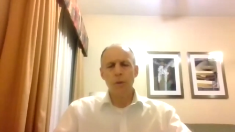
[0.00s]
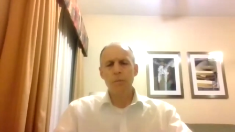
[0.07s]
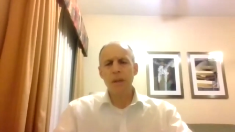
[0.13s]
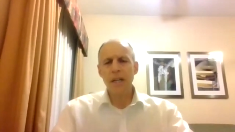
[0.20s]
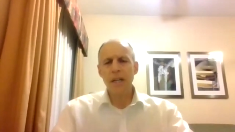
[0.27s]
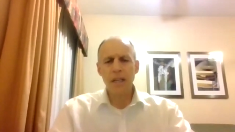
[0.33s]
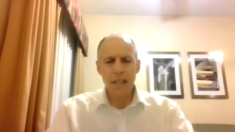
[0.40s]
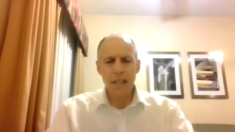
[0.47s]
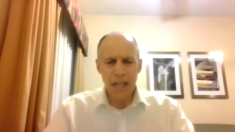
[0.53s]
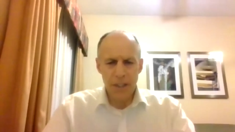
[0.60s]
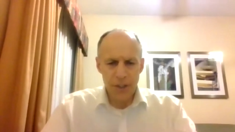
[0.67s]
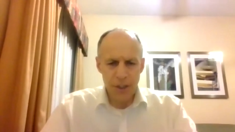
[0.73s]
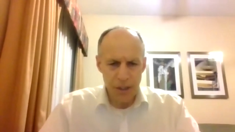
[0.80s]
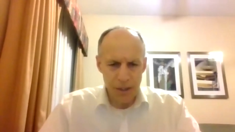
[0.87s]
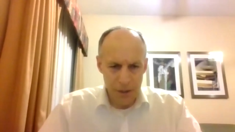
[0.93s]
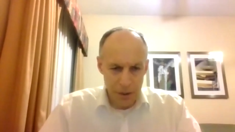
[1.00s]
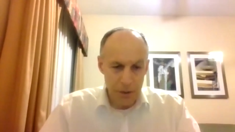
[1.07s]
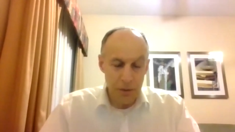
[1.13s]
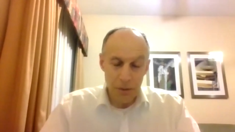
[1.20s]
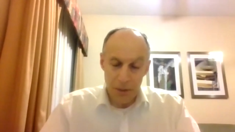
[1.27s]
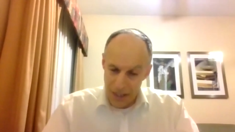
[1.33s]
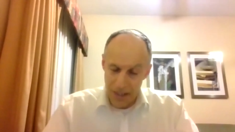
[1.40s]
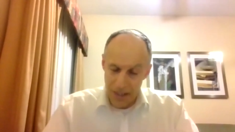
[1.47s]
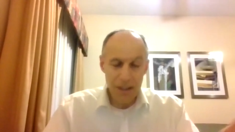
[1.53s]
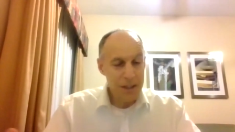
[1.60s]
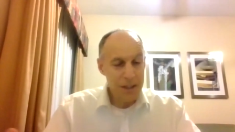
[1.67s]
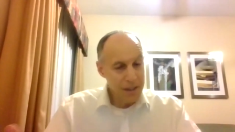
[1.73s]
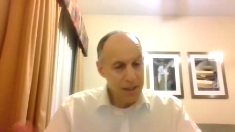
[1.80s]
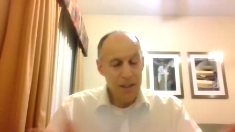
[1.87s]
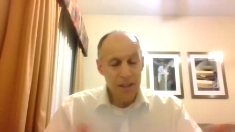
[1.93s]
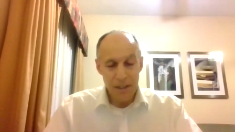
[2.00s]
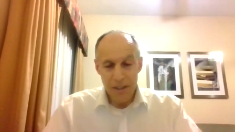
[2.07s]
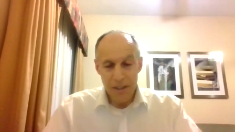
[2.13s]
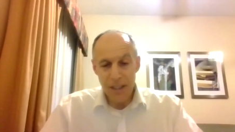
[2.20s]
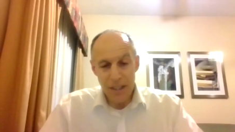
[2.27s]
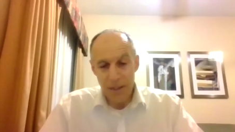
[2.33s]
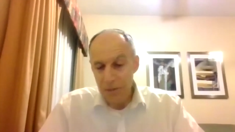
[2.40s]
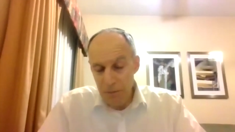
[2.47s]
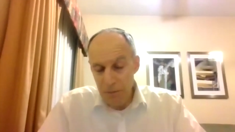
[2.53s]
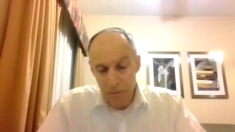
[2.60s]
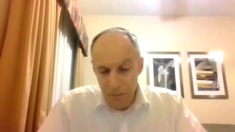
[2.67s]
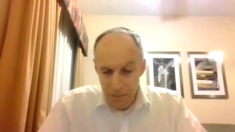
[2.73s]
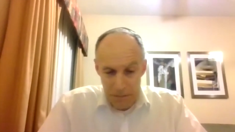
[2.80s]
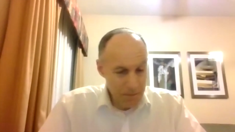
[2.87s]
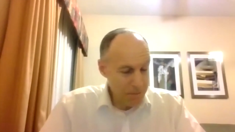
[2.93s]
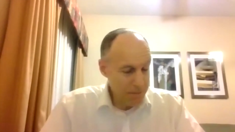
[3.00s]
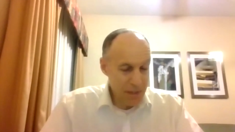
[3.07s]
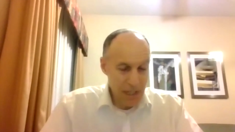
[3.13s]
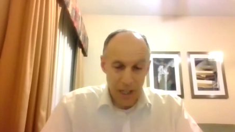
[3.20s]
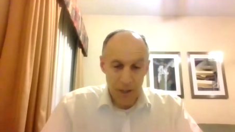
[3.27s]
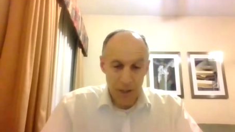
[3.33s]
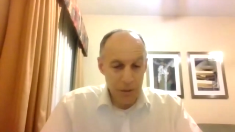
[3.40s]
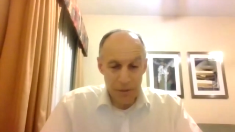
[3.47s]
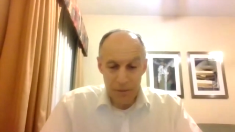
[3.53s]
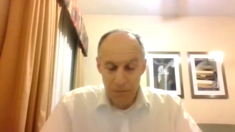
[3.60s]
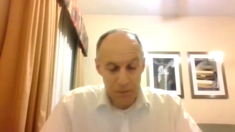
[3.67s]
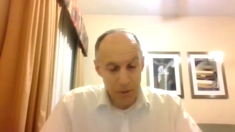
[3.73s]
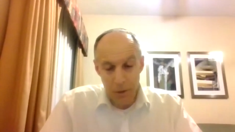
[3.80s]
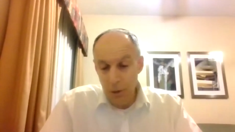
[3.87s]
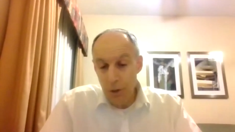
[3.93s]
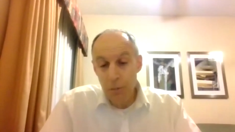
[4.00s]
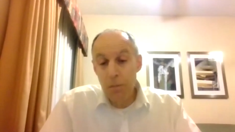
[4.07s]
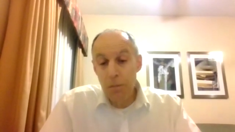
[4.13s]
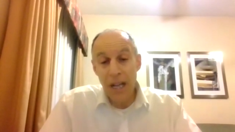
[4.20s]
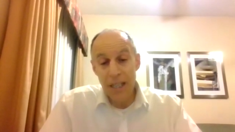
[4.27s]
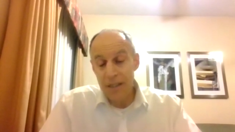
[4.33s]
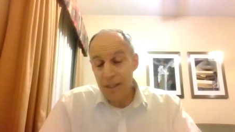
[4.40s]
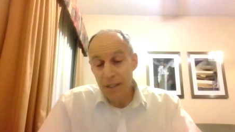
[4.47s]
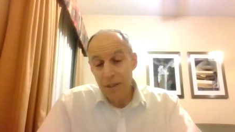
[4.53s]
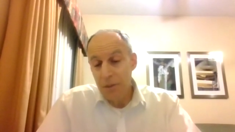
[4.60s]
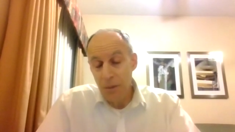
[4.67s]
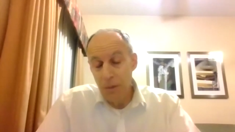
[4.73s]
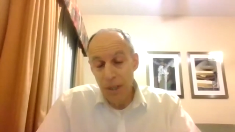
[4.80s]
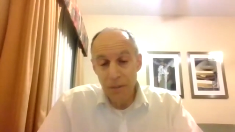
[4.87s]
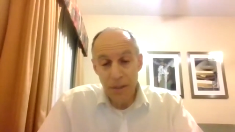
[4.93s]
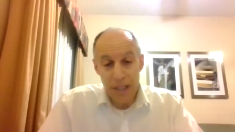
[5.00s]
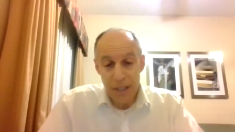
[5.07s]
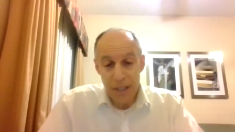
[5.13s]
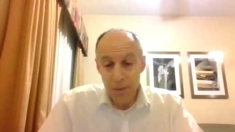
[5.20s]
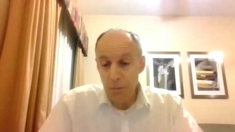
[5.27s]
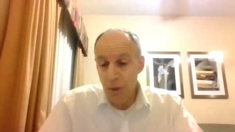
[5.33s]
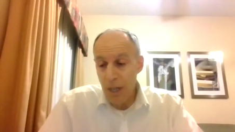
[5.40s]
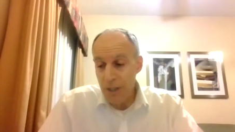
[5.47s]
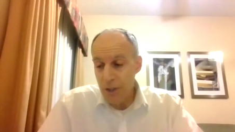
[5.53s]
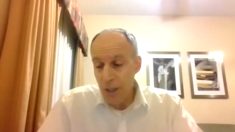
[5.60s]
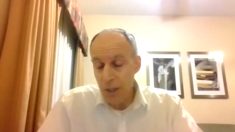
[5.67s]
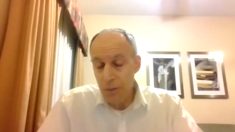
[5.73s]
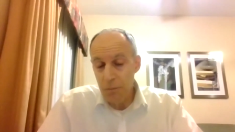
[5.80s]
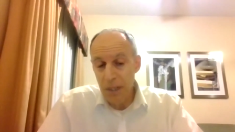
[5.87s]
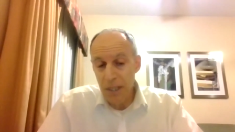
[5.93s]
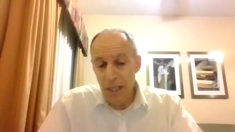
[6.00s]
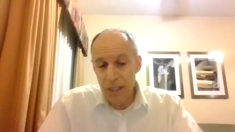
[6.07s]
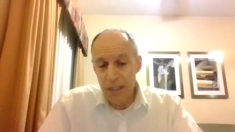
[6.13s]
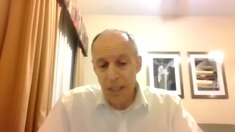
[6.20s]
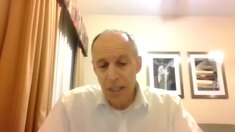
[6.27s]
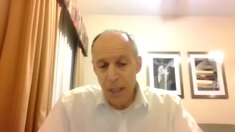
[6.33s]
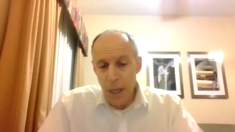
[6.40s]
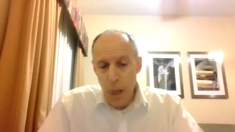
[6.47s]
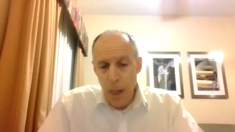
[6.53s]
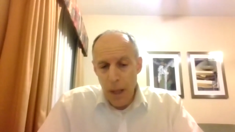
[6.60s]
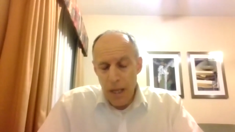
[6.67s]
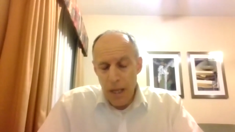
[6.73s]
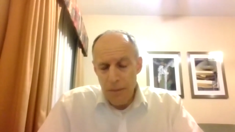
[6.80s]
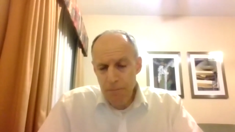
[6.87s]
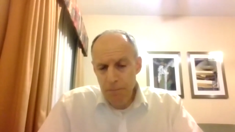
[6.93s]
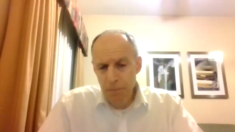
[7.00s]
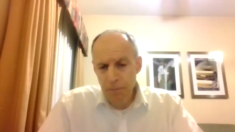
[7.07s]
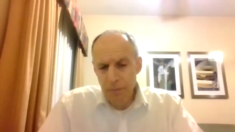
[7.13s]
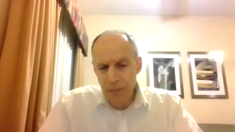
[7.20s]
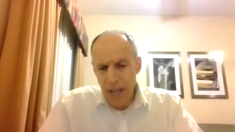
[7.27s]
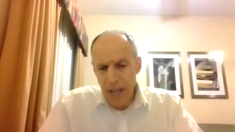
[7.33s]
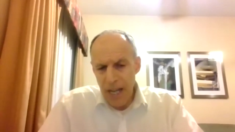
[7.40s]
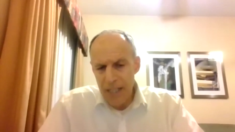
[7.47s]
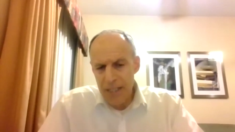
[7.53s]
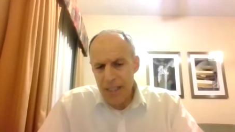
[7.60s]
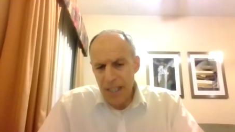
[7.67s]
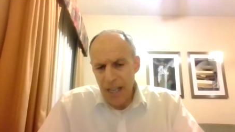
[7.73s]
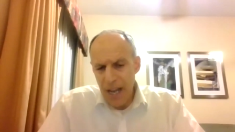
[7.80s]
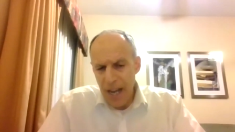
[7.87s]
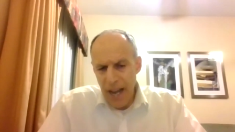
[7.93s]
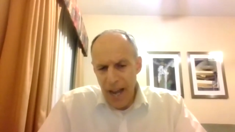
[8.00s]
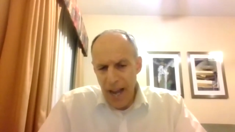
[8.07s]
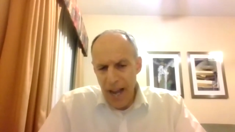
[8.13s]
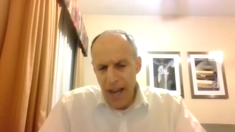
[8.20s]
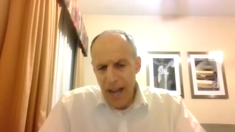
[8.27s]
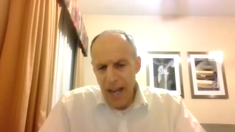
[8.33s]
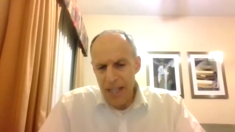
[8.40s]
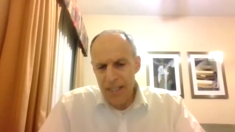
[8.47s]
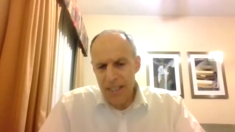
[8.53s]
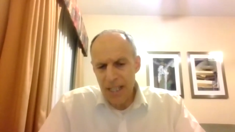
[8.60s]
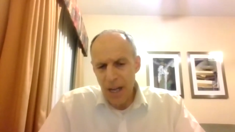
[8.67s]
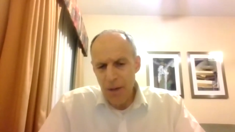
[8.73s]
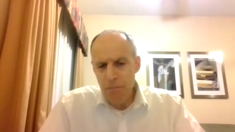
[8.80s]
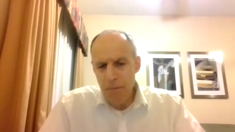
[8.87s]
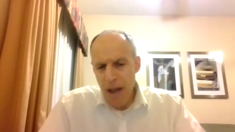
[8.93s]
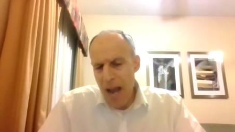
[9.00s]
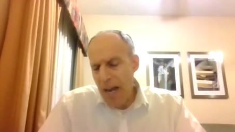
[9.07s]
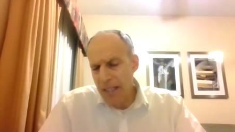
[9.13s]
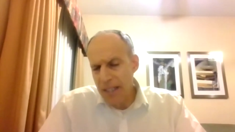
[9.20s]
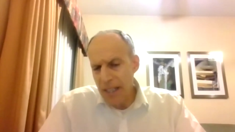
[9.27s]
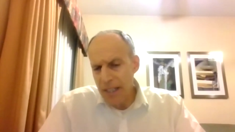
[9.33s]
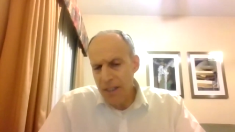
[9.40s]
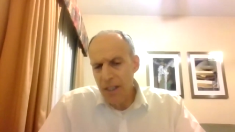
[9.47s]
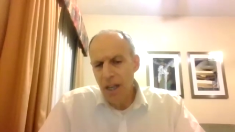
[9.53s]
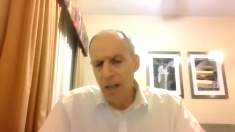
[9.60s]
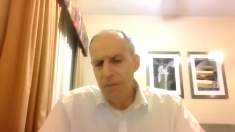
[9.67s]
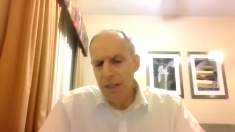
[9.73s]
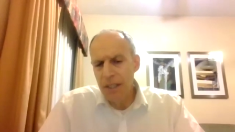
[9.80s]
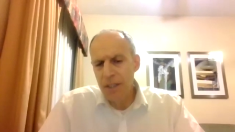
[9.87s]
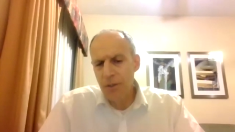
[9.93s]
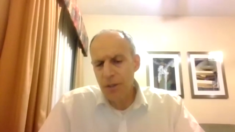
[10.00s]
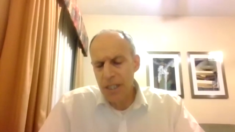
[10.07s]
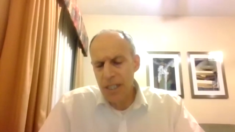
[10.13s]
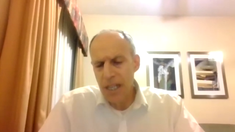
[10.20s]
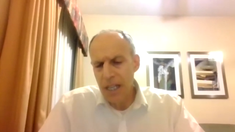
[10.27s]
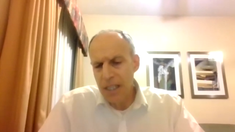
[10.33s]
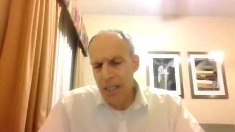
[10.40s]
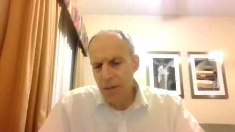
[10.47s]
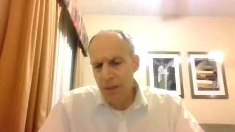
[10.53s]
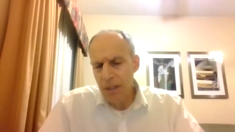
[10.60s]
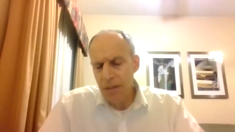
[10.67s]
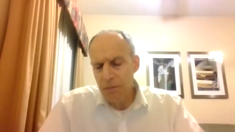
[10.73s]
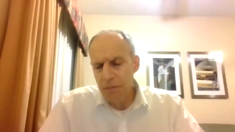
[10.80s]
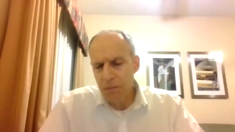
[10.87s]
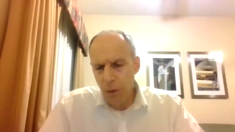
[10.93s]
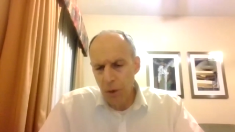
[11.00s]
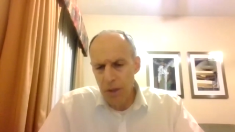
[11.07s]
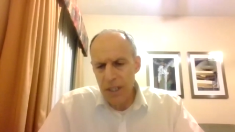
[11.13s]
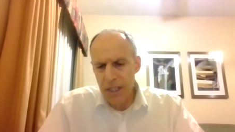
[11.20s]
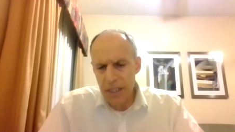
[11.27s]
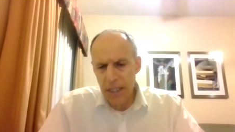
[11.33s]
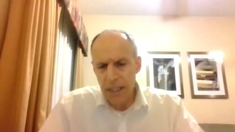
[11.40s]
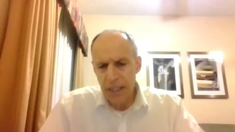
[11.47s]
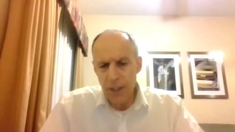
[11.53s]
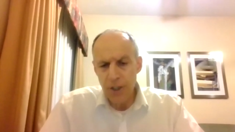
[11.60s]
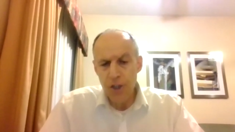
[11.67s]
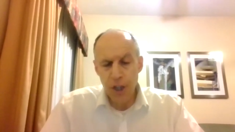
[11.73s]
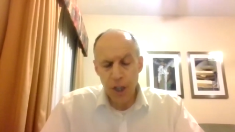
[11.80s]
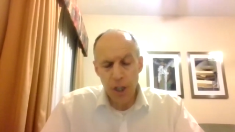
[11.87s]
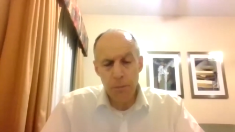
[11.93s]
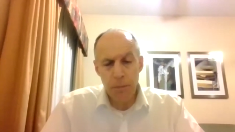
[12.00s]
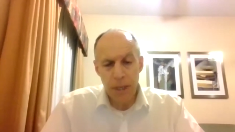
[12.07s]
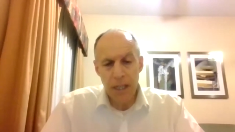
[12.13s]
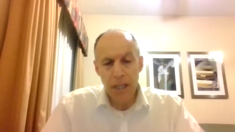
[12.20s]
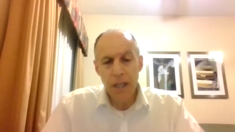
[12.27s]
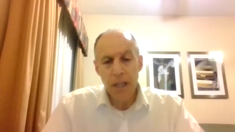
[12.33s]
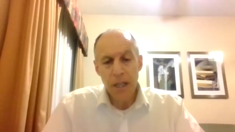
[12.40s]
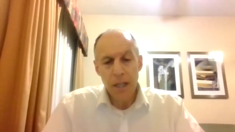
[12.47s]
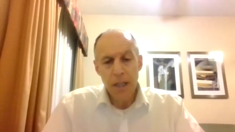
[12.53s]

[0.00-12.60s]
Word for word: would be in connection to the, the Taylor Tudor Plaza renovation project, because as as a magnet of interest and activity for the city should it be